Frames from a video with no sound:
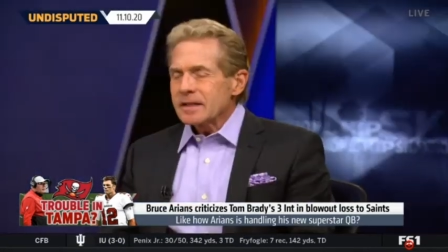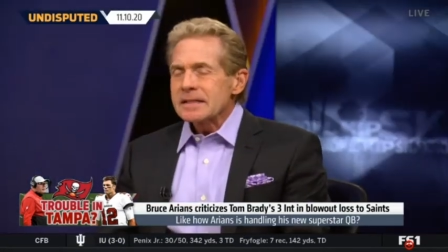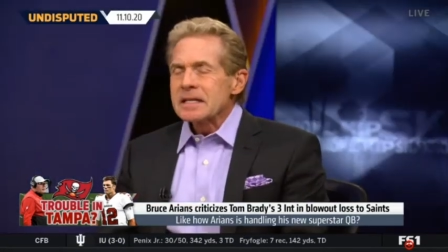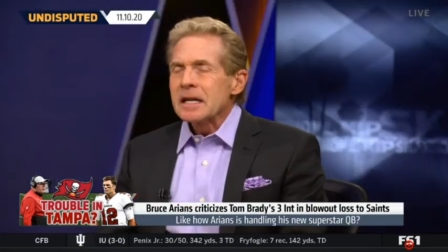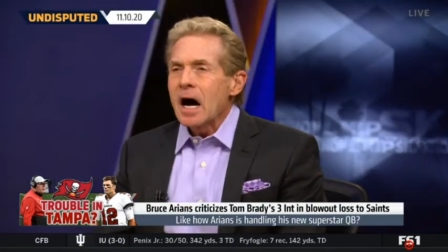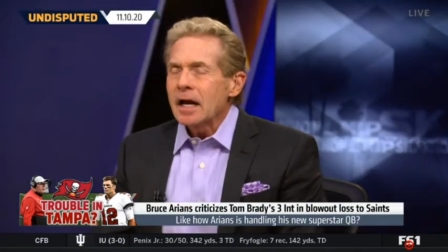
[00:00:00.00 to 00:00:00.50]

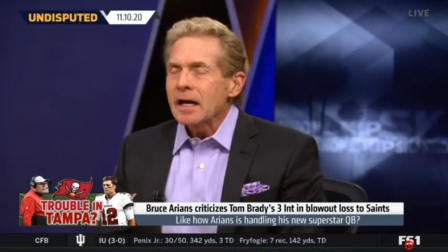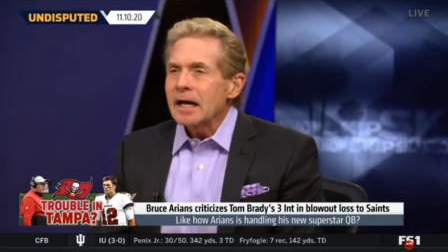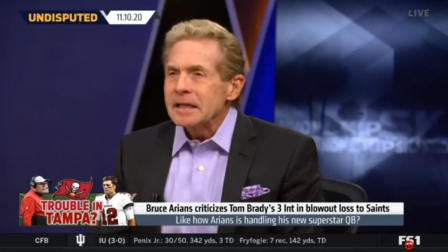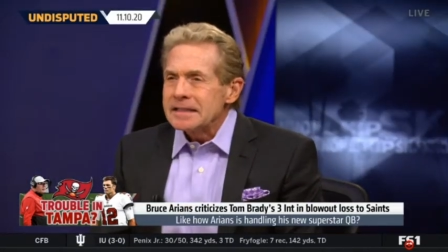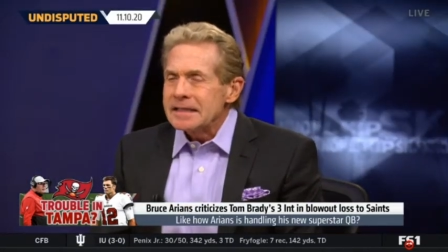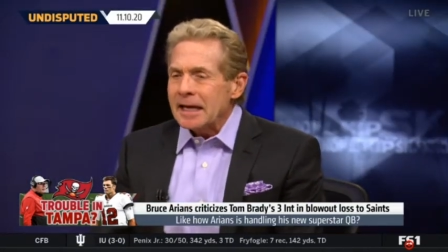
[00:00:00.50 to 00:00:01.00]
it's not
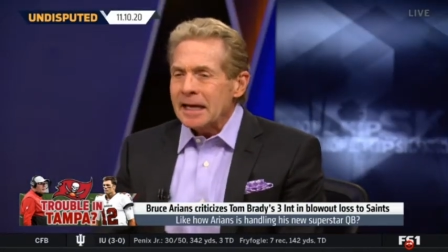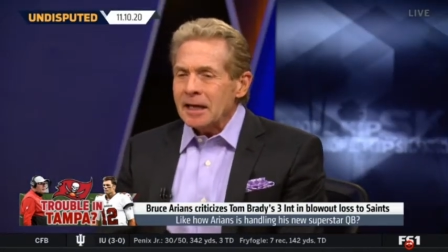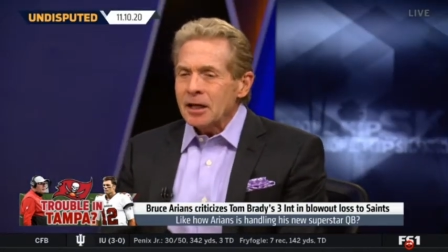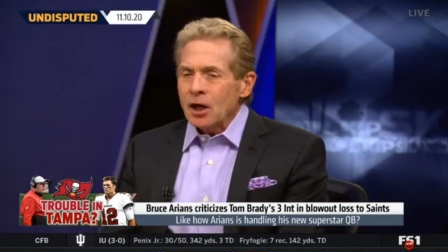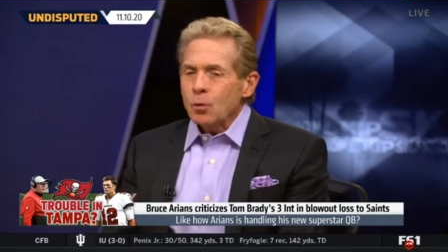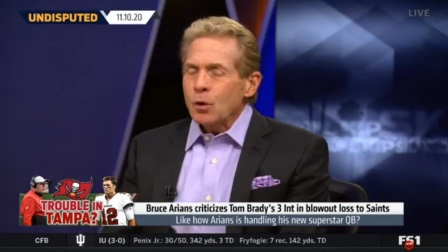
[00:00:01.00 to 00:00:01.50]
a
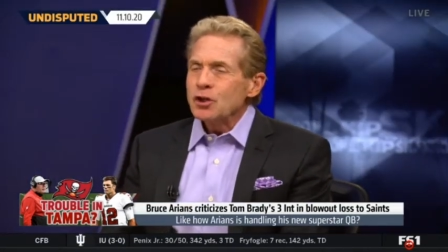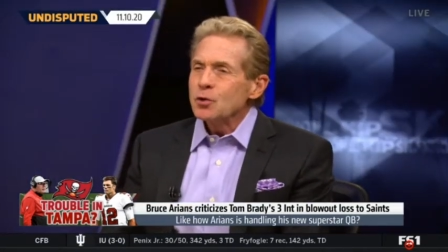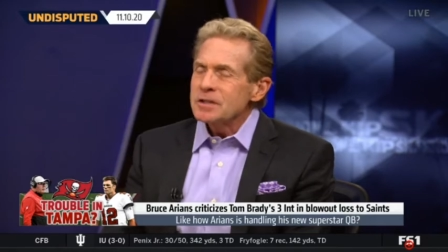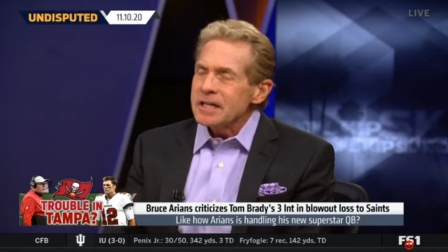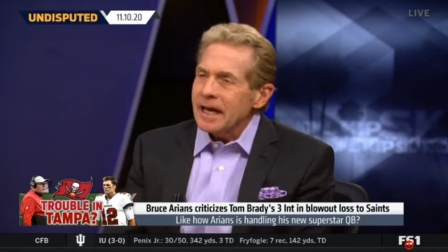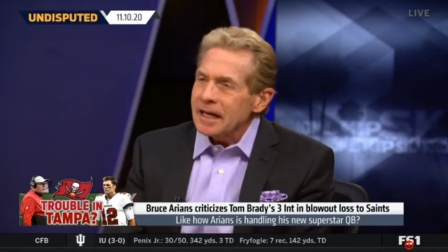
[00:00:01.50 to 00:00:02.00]
day when
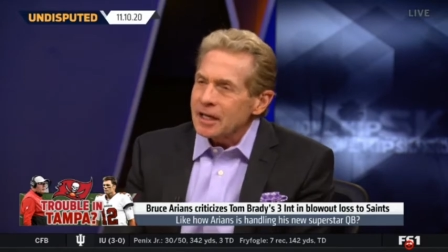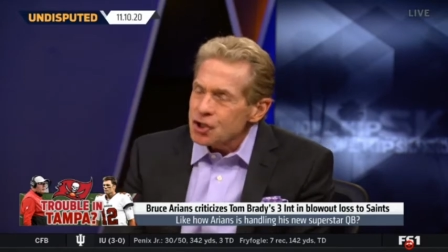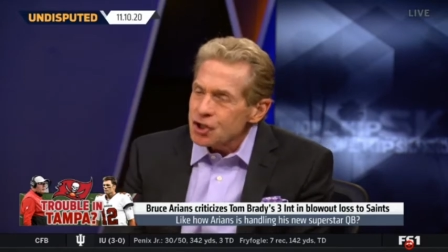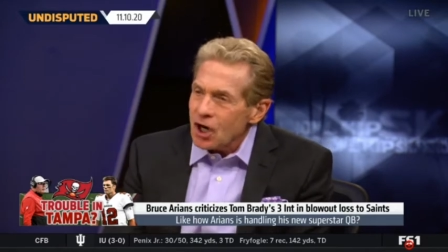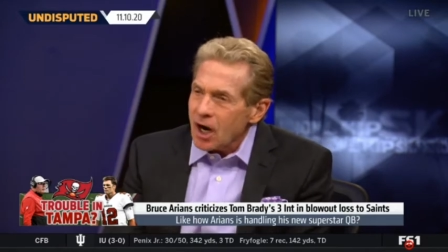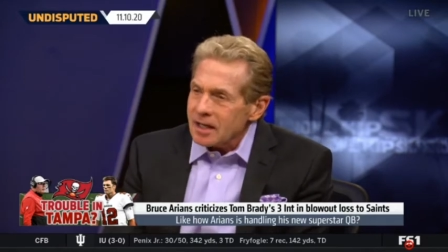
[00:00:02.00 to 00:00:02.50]
you take
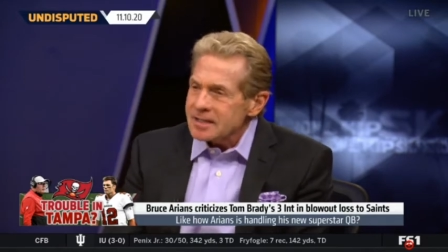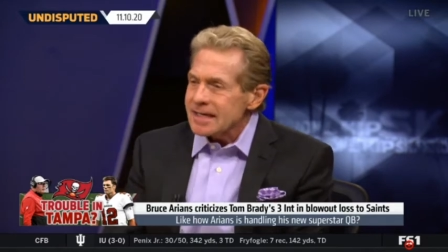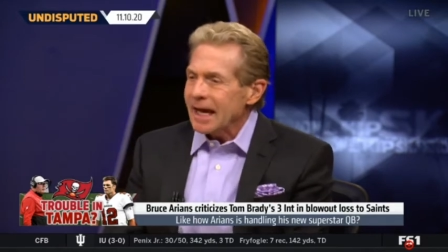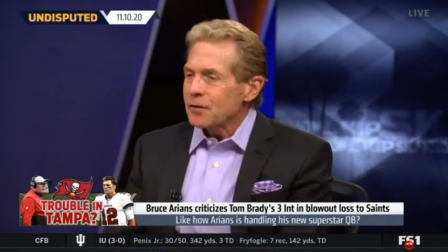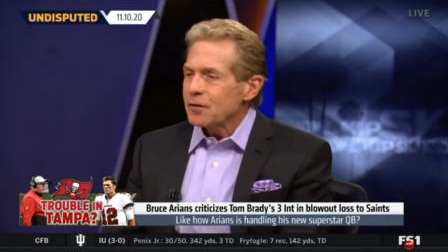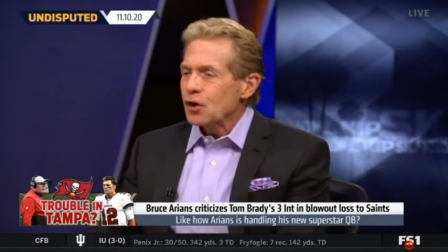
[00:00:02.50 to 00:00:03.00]
shots
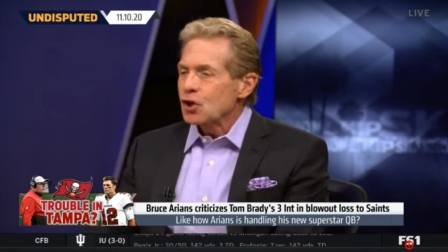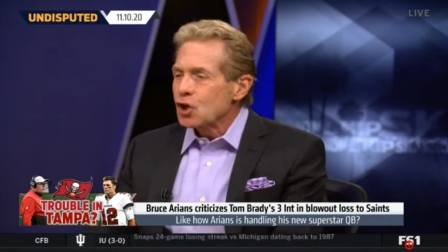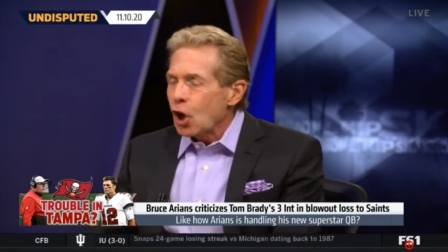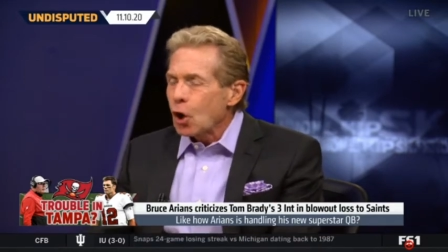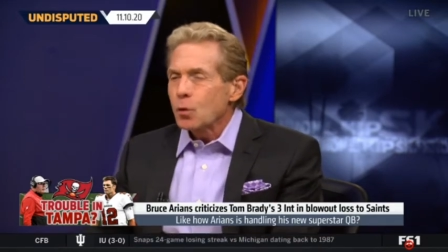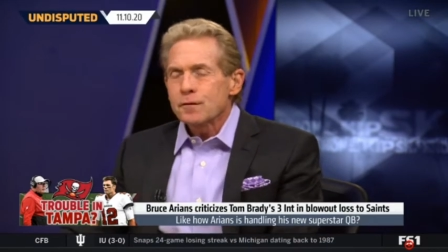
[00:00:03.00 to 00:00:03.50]
at the
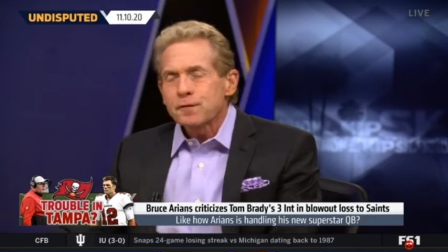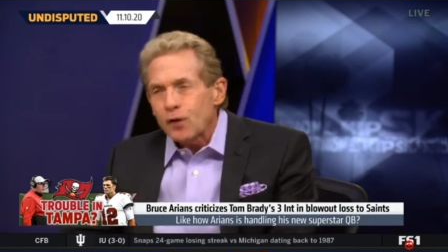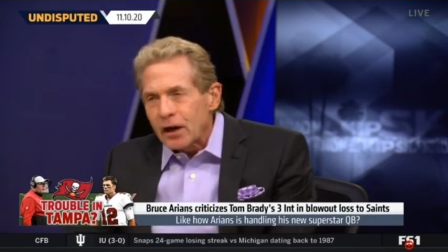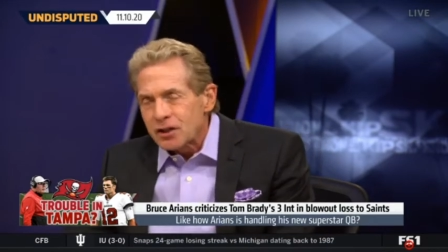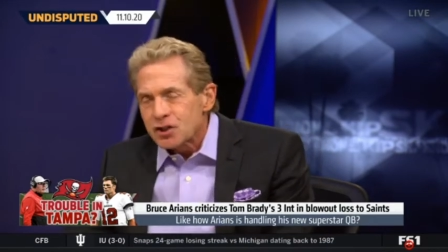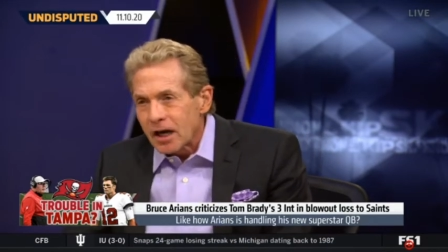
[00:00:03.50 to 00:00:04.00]
goat
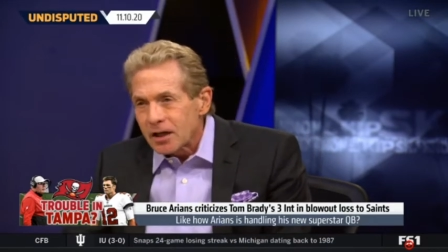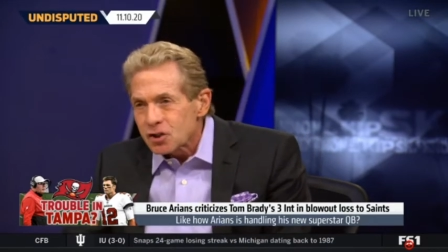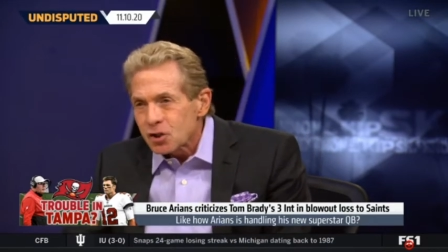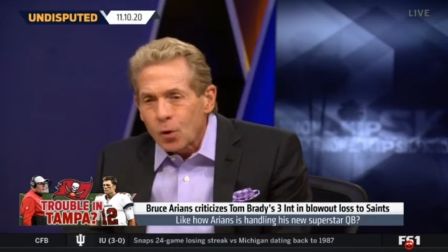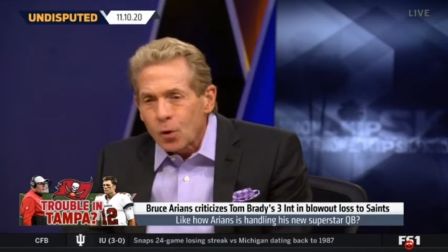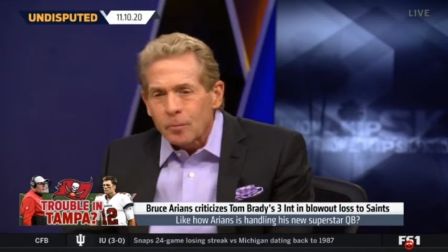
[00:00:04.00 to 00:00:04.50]

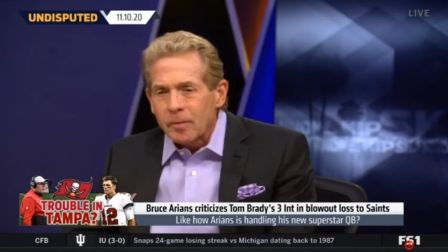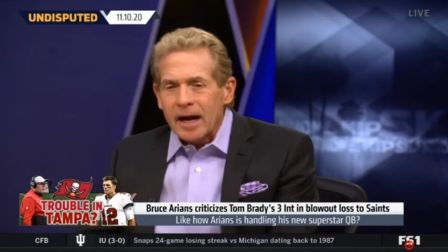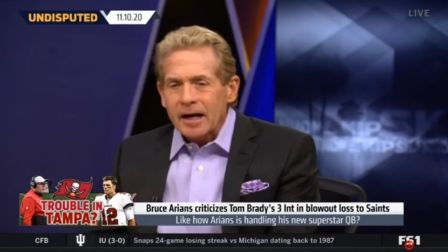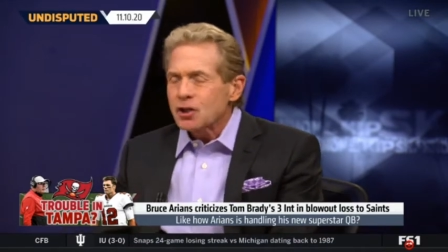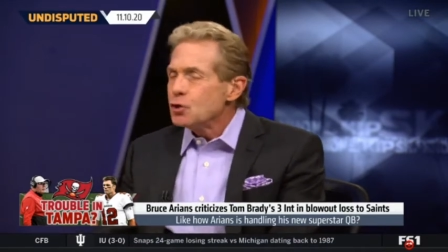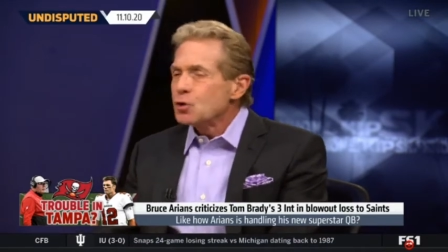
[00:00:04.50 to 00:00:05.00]
franchise
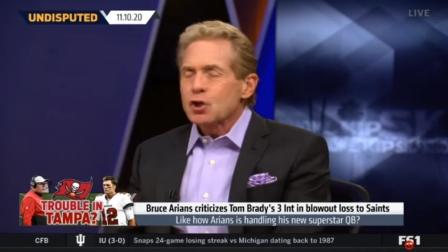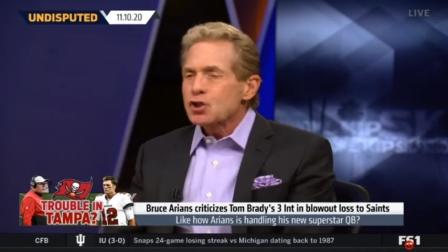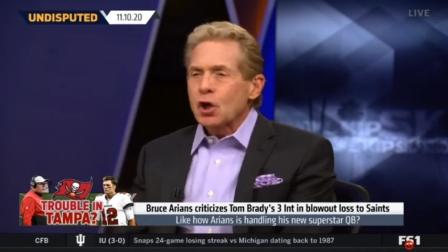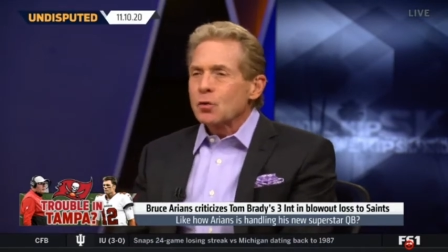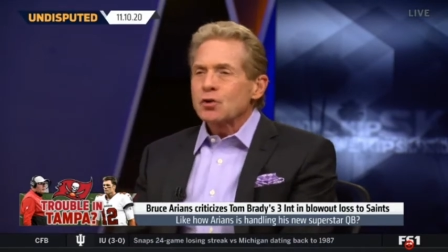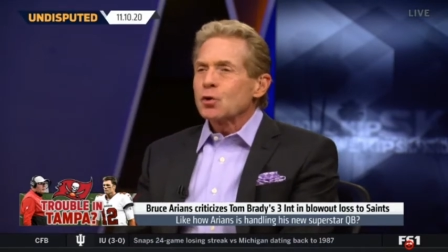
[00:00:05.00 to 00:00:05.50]
quarterback. You
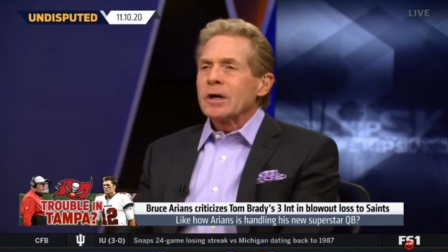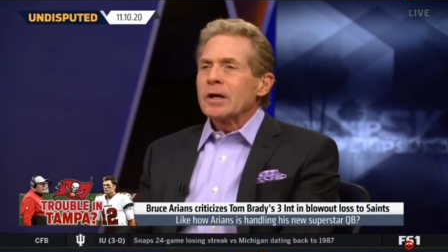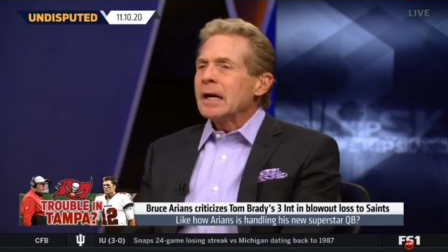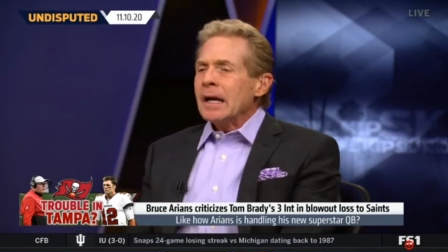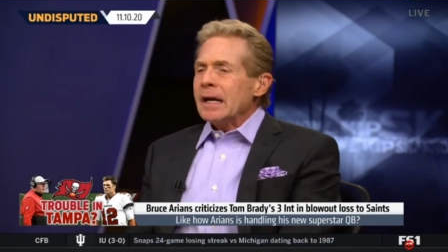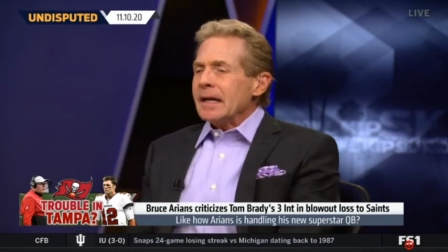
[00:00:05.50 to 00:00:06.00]
just don't do it.